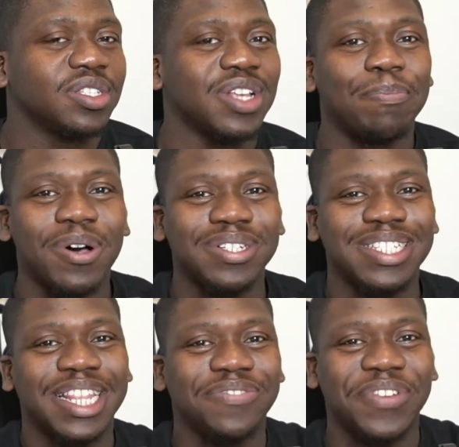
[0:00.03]
I posted
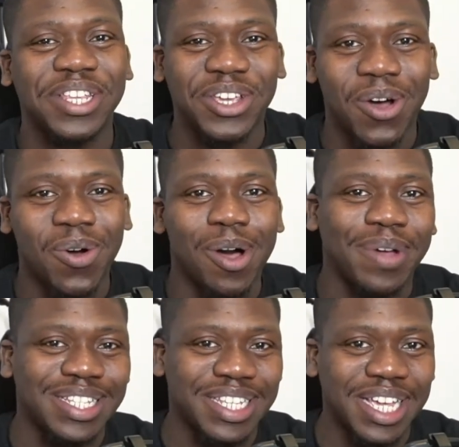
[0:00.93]
this video on my
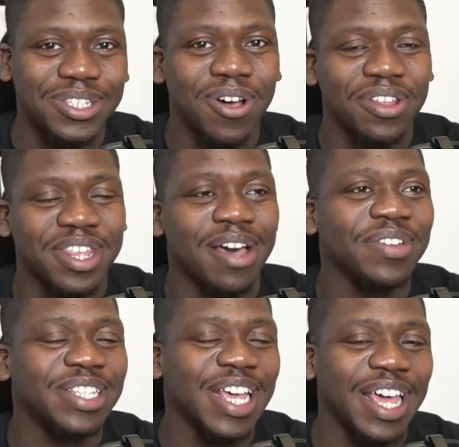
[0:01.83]
TikTok the other
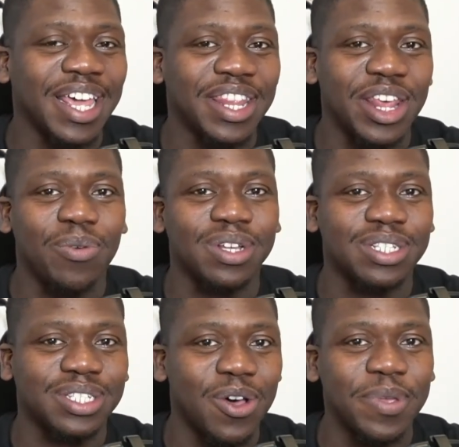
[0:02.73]
day, and there was
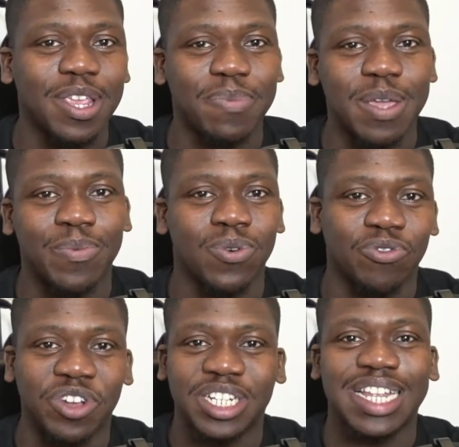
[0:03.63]
so many people who
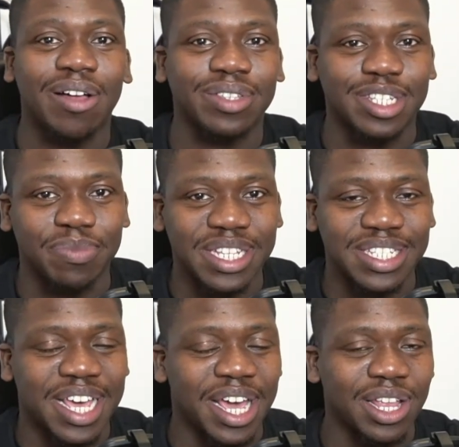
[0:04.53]
reached out to me
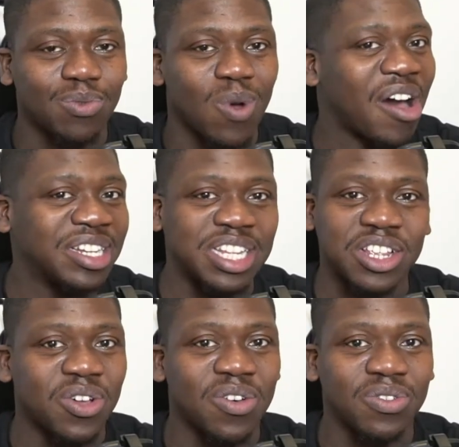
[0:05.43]
saying, "Wow, I didn't
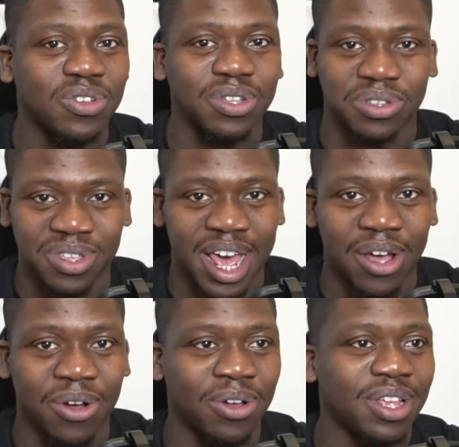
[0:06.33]
know you could do that,"
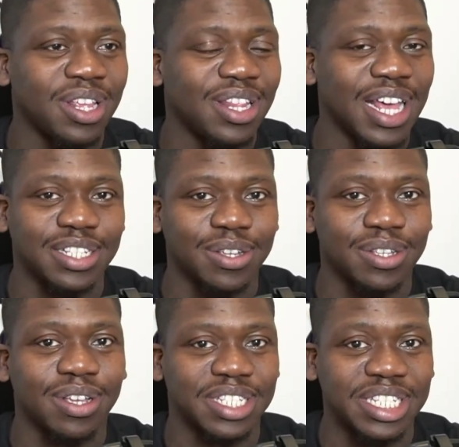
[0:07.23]
or "That's a
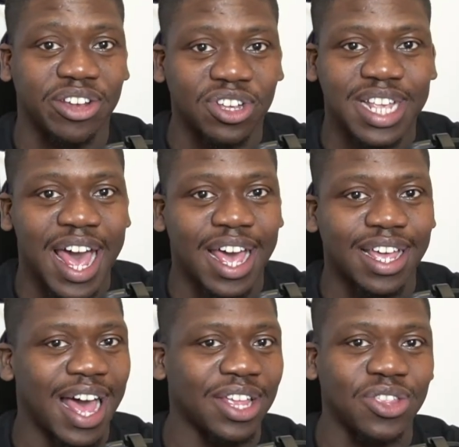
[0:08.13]
serious hack. I
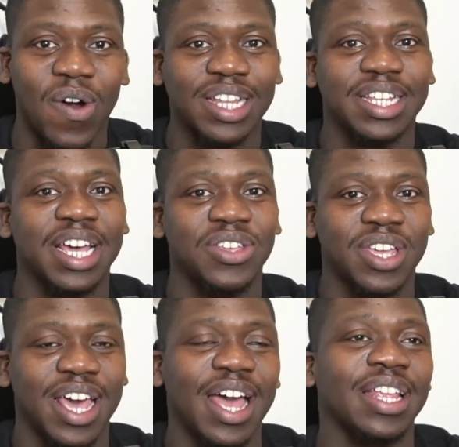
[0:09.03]
had no idea you
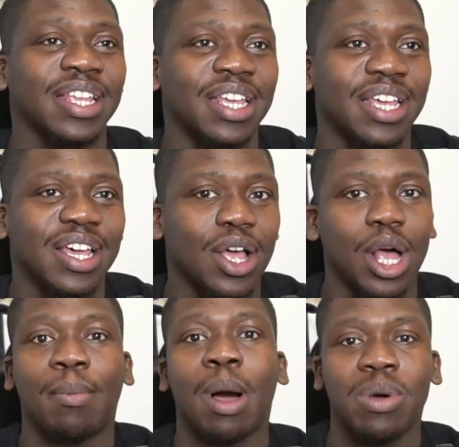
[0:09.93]
can
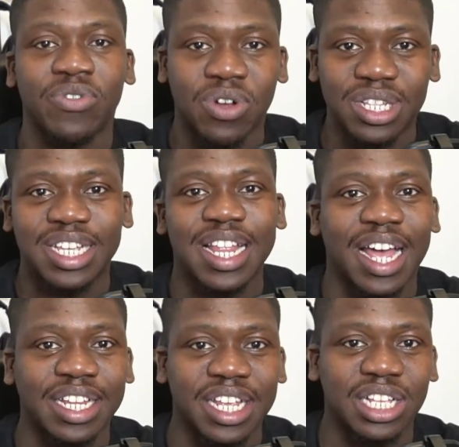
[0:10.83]
come up with content
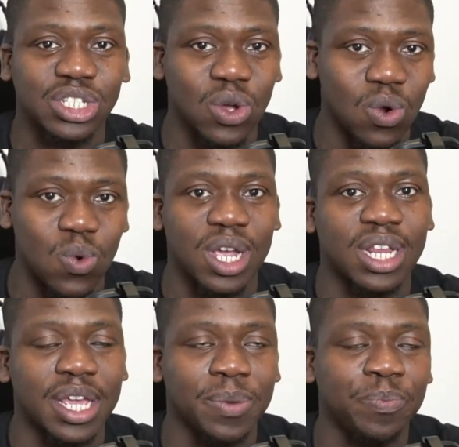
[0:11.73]
ideas so quickly."